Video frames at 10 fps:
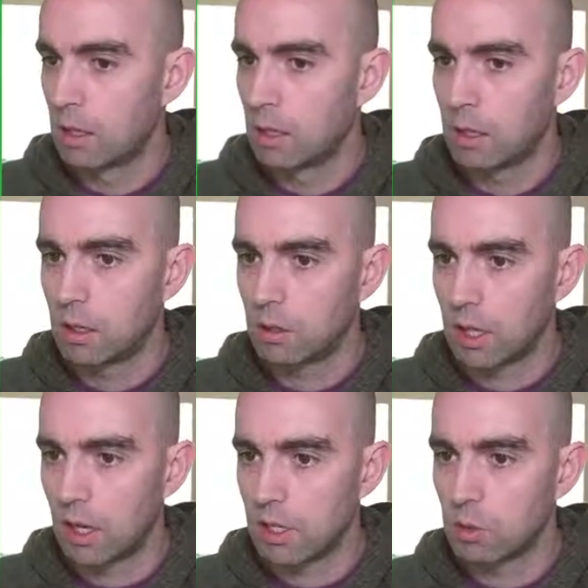Okay,
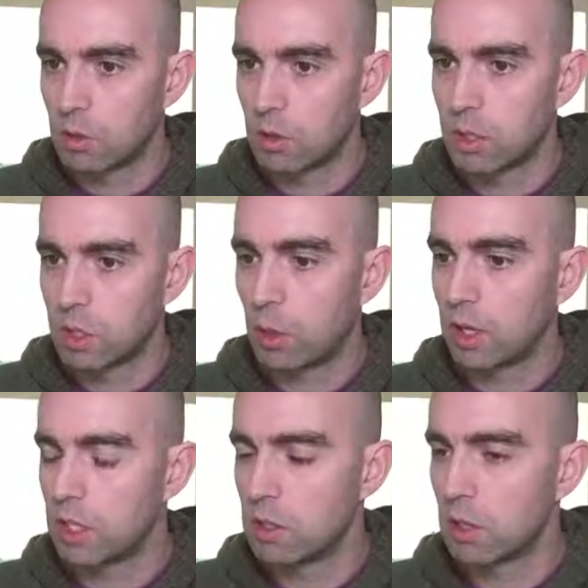so we're up to
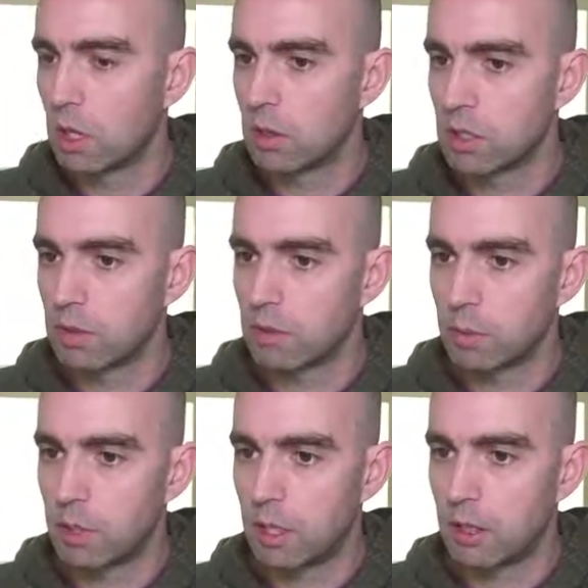22 coders have
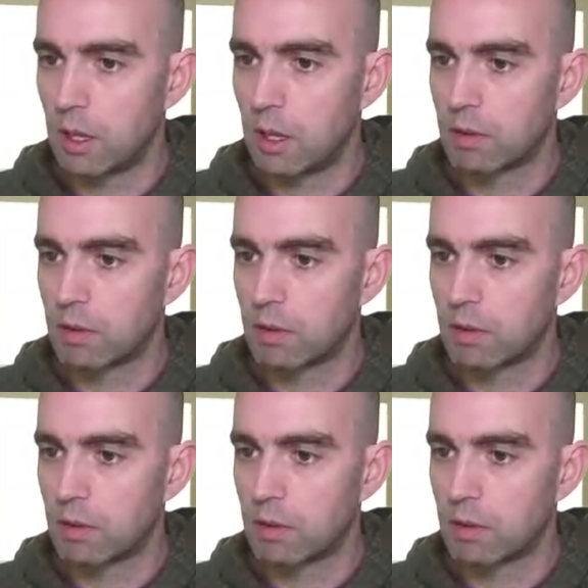completed that.